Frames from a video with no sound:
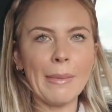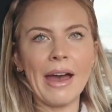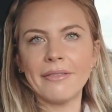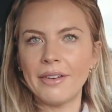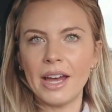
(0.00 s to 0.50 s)
I'm
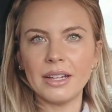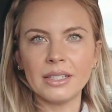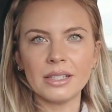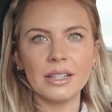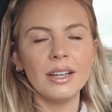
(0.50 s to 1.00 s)
at
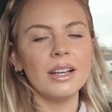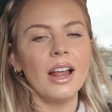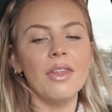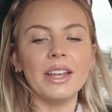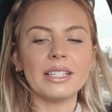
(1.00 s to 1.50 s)
Fizz.
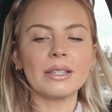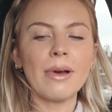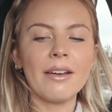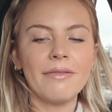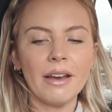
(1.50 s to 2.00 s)
This is
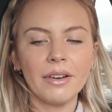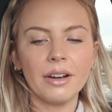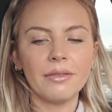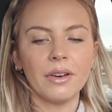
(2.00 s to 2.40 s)
my favorite